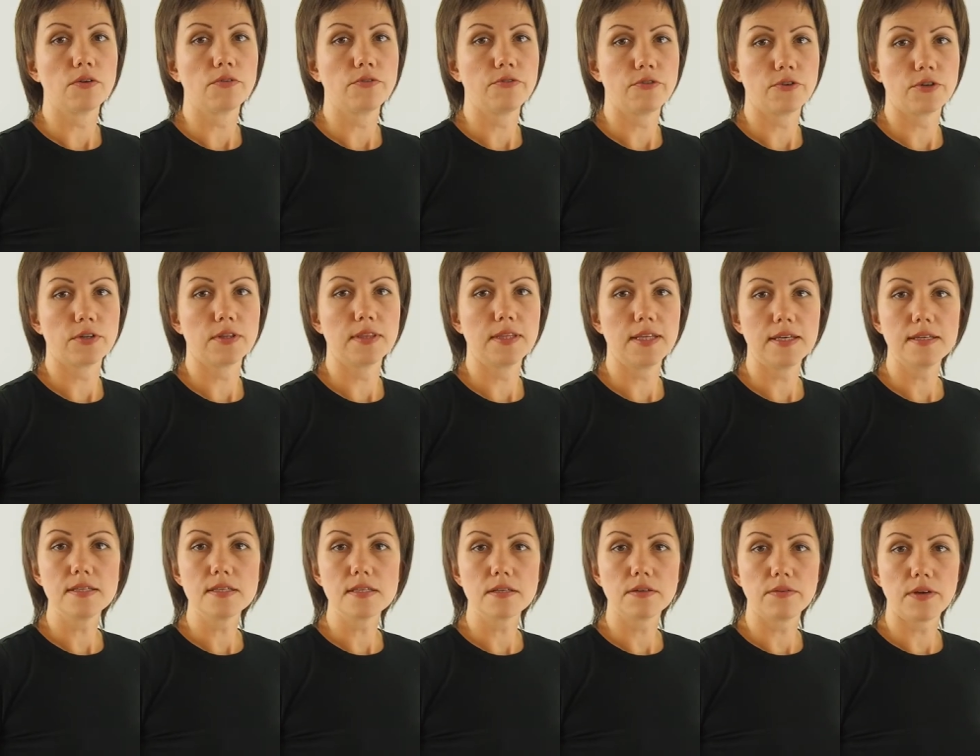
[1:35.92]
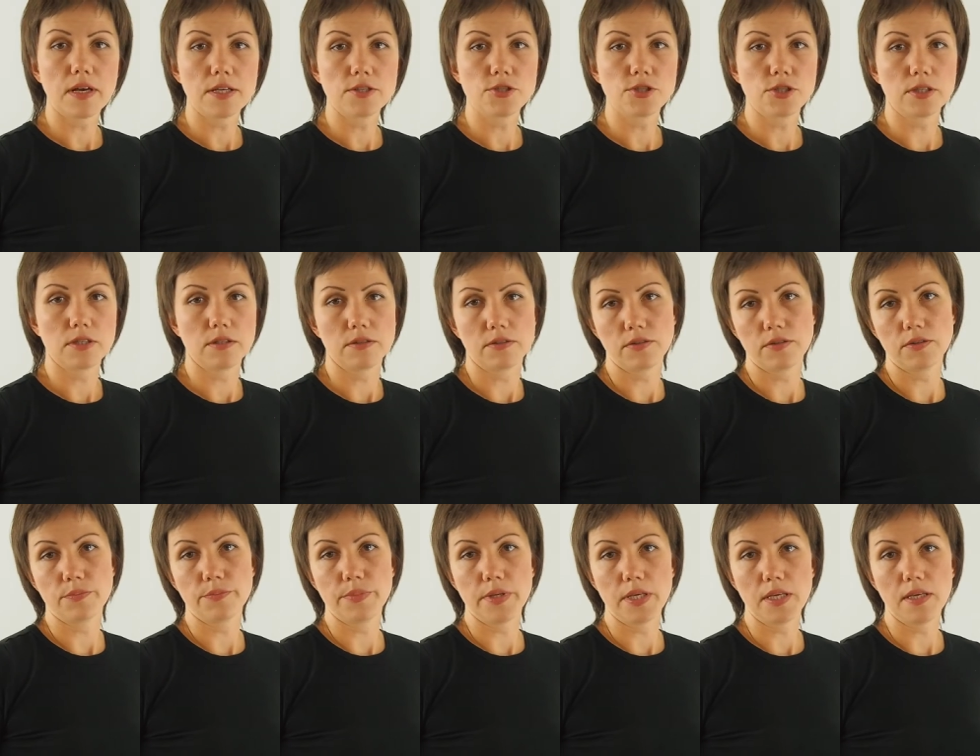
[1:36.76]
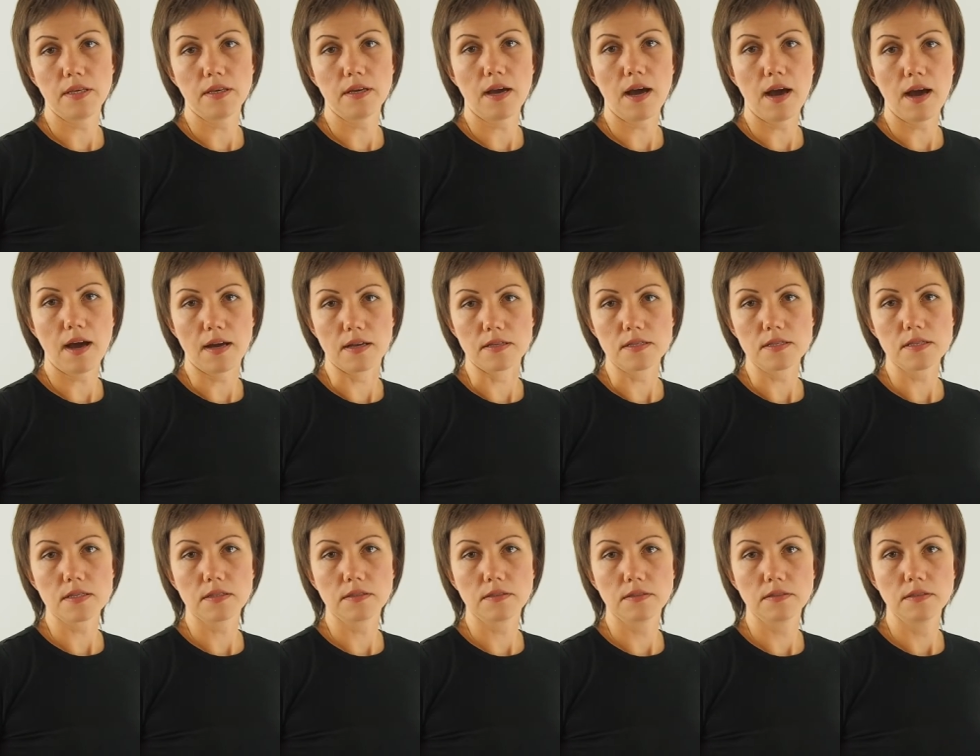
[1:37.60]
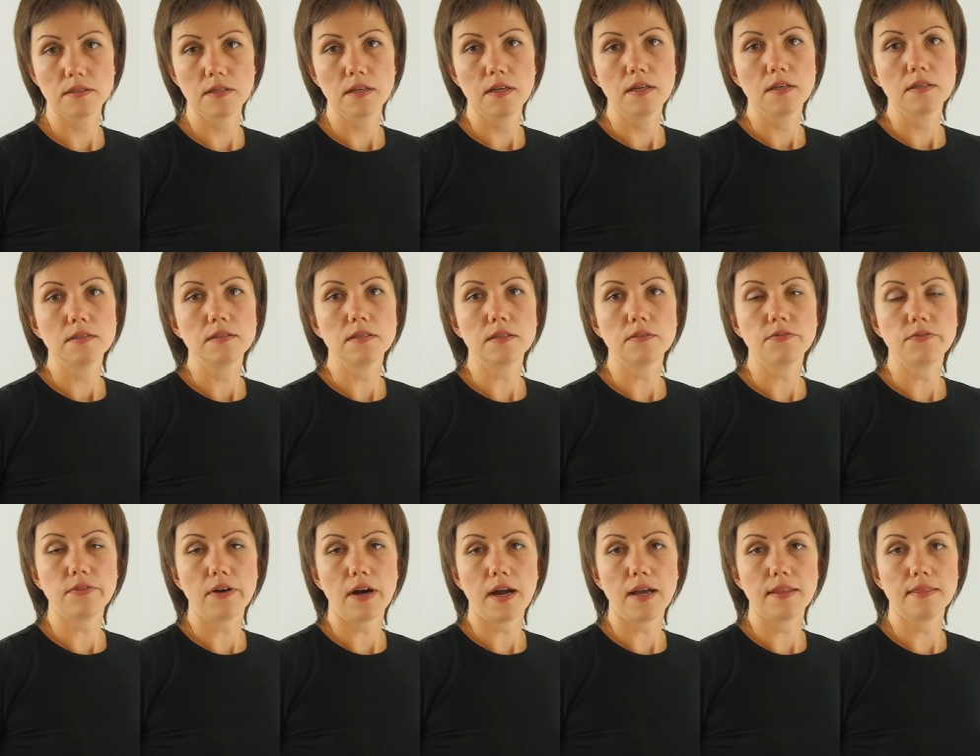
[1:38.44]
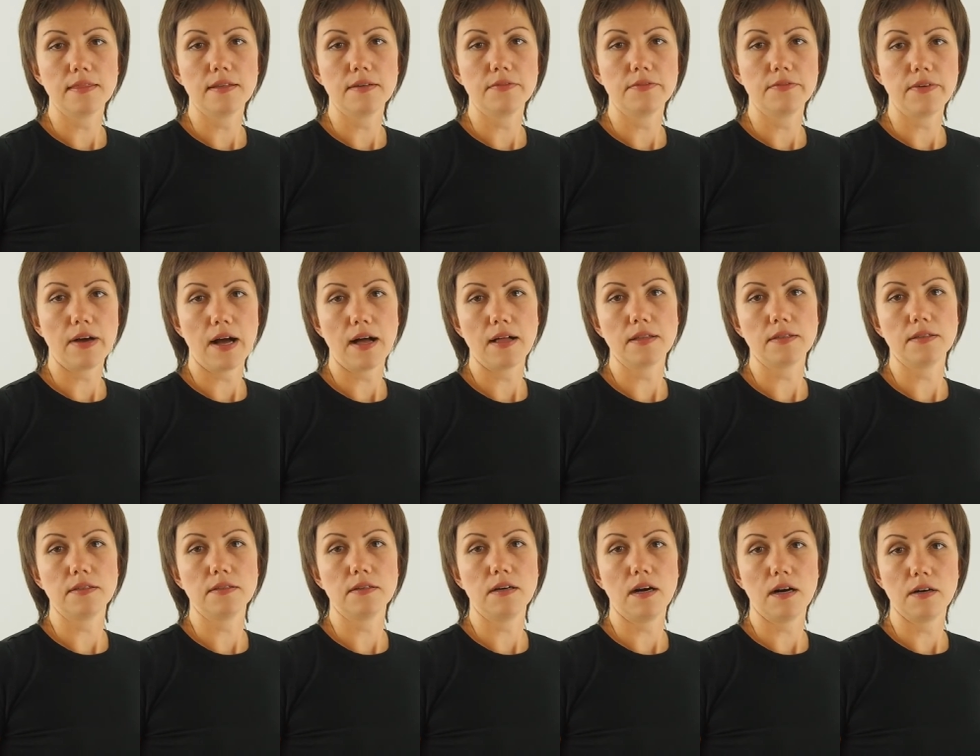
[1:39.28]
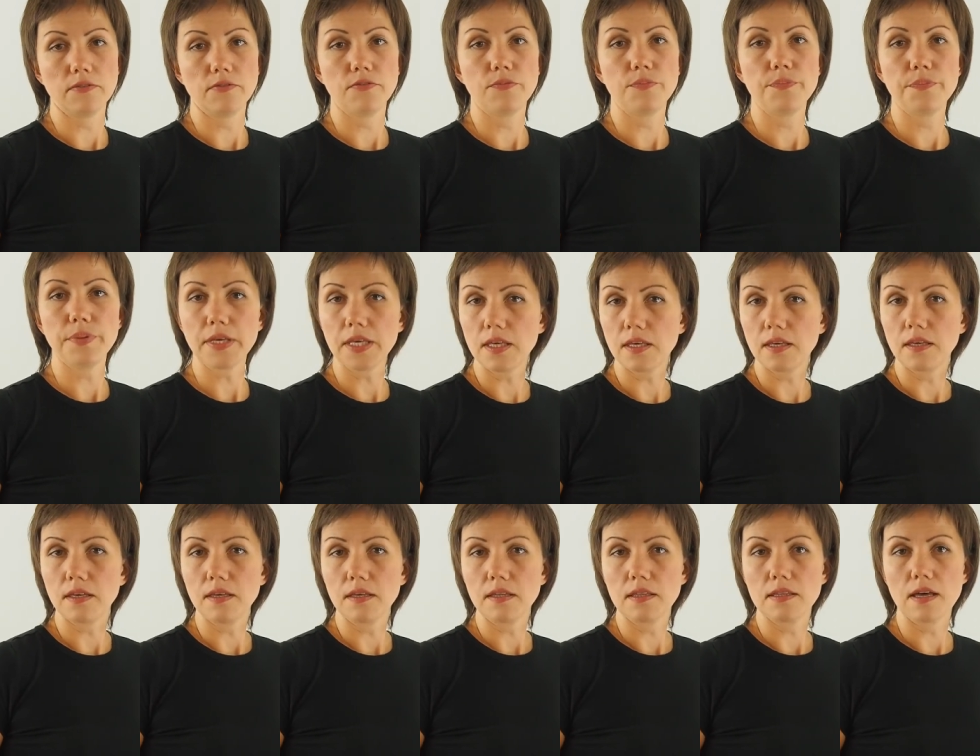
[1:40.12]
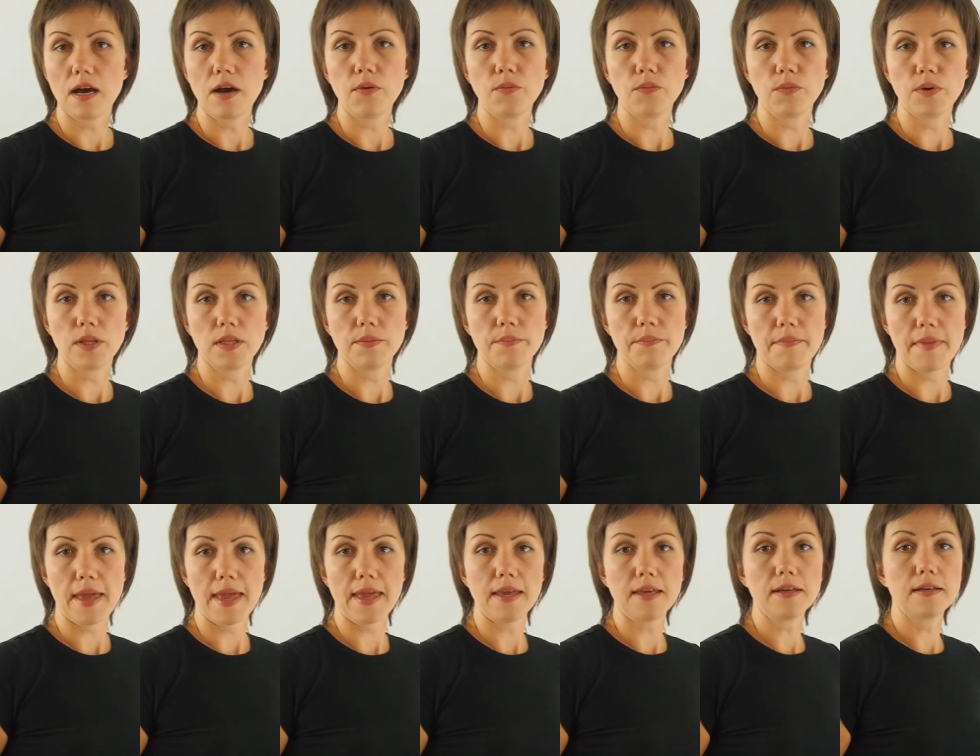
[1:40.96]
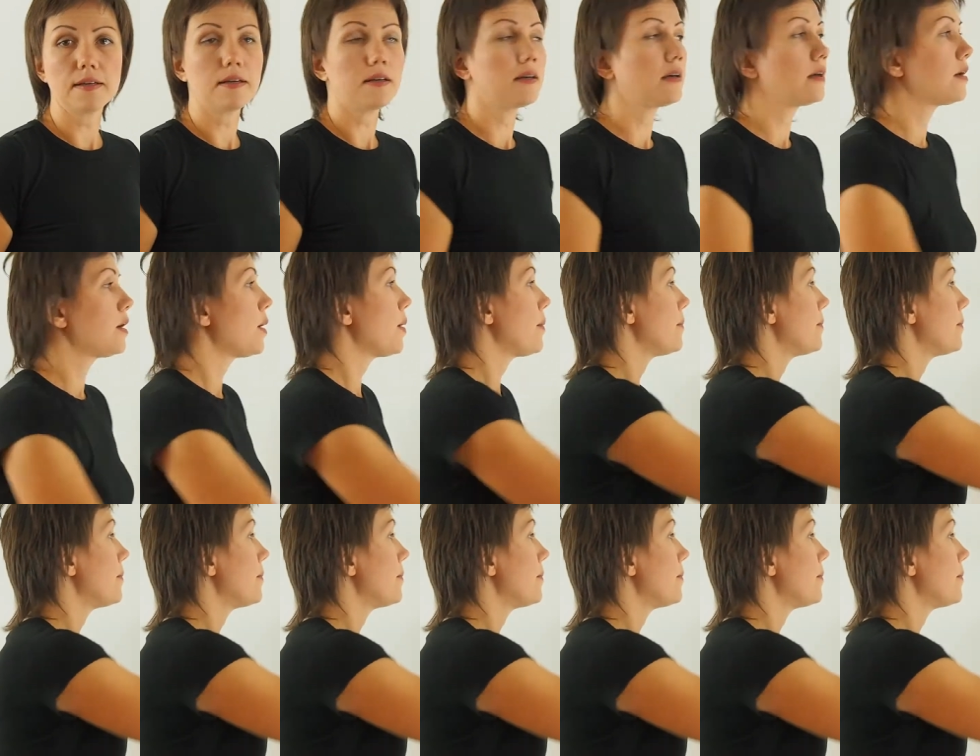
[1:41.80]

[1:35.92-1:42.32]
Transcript: So for this question, you're being asked to find the value of b that will make